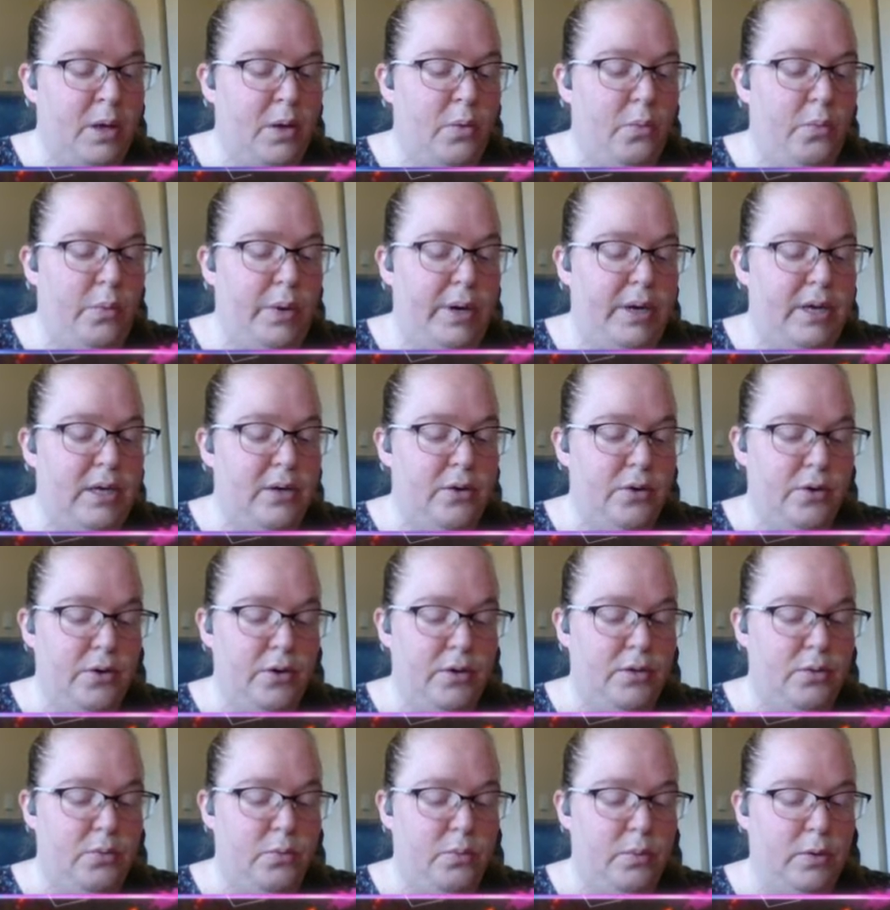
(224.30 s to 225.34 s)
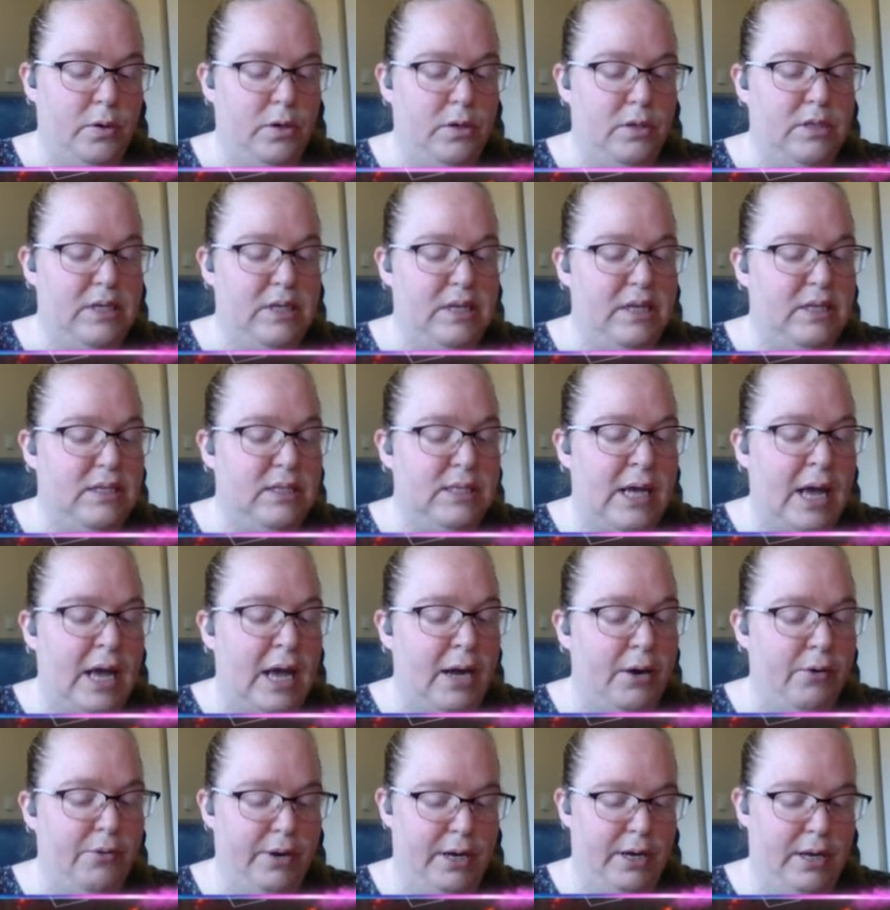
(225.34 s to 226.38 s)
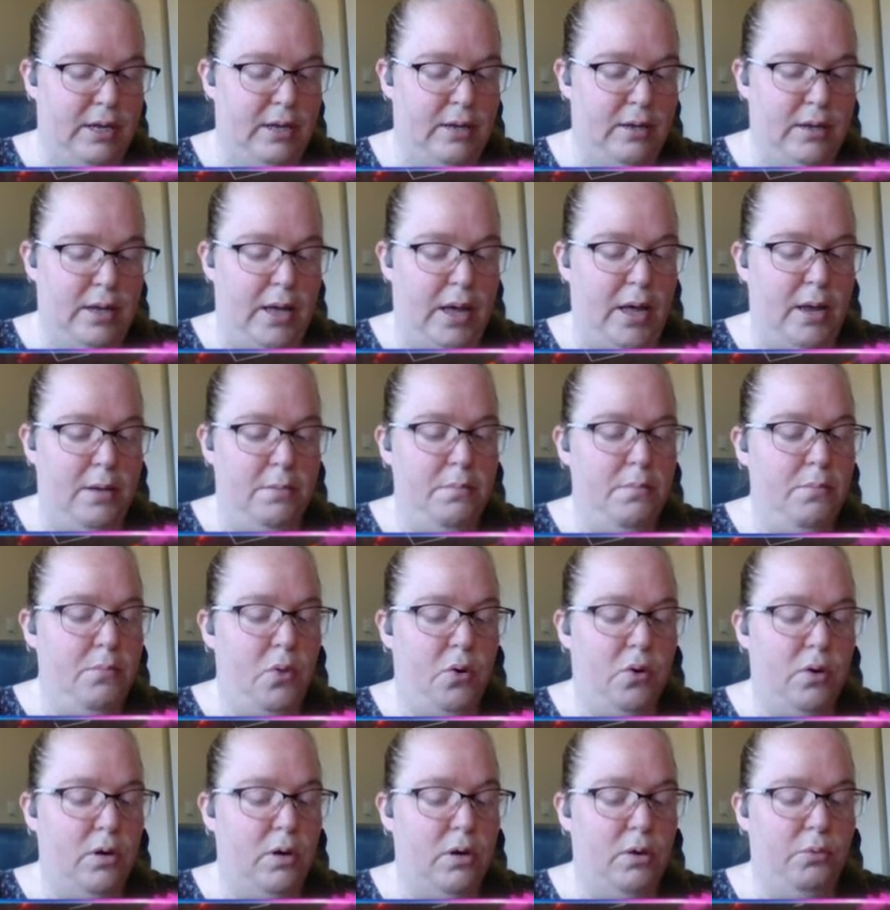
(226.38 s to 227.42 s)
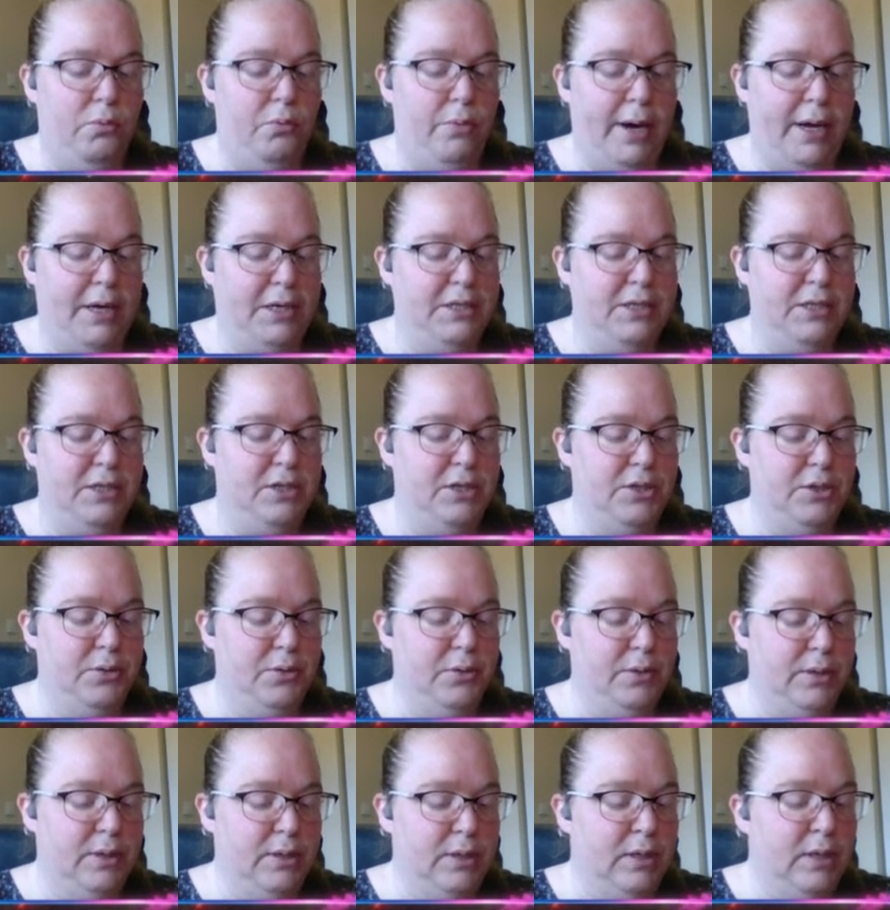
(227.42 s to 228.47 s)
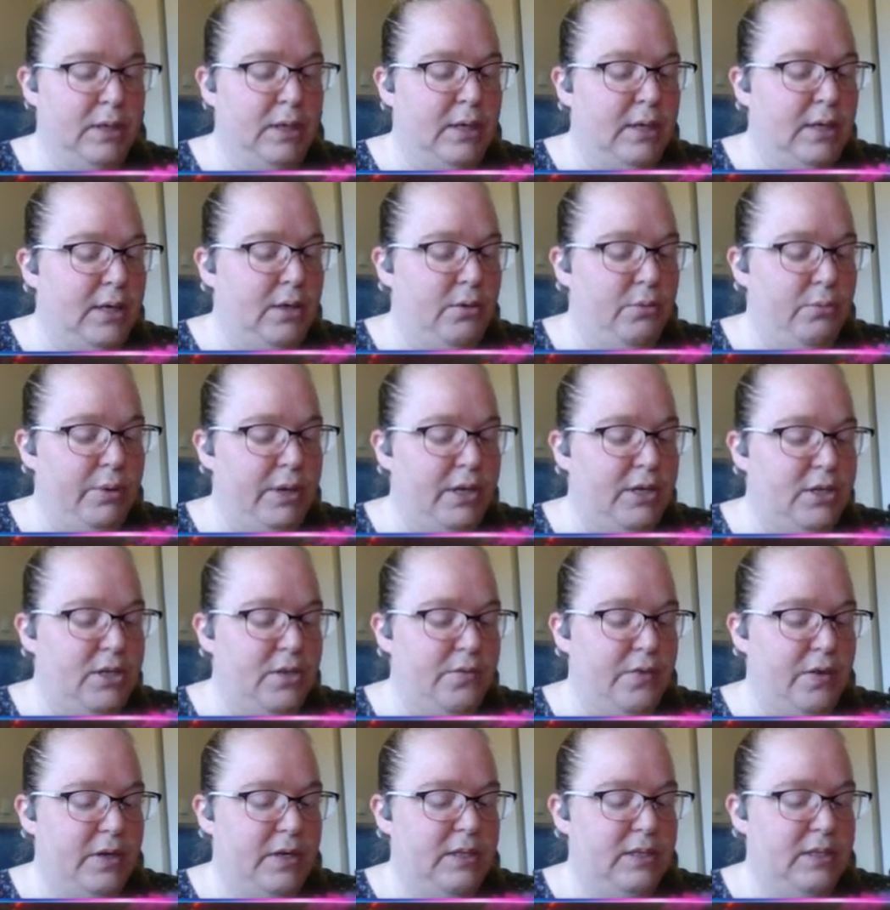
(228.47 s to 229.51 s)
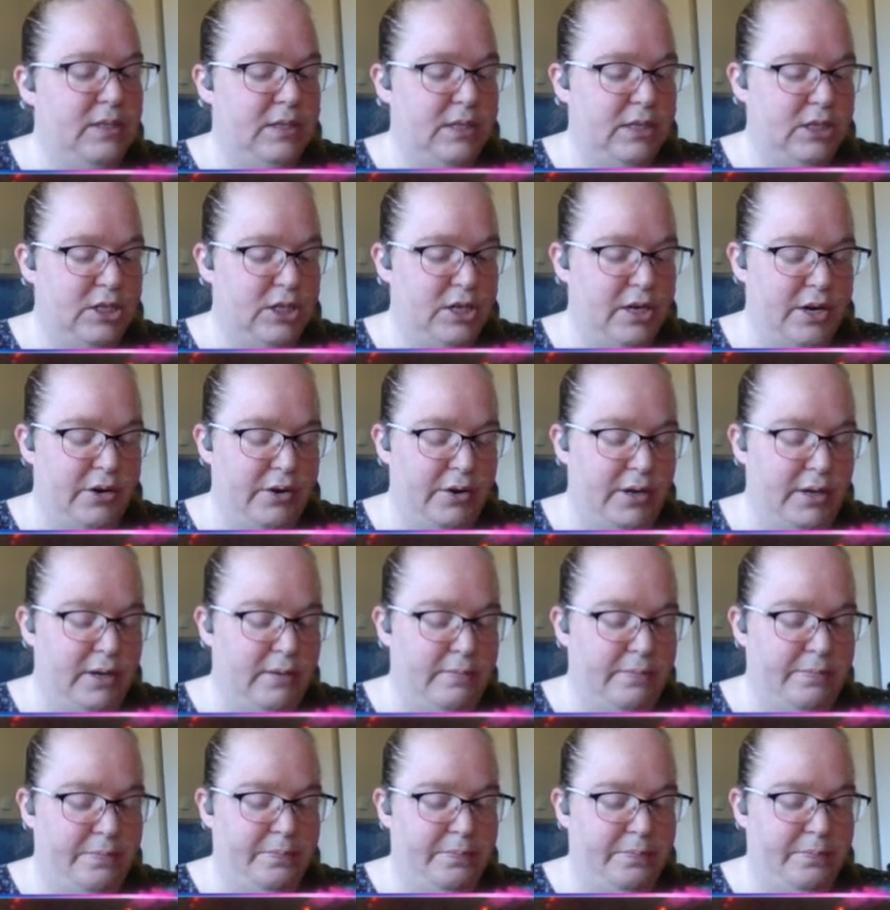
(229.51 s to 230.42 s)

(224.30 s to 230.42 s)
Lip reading: When he heard the words integrity and moral rectitude, he reached for his dictionary.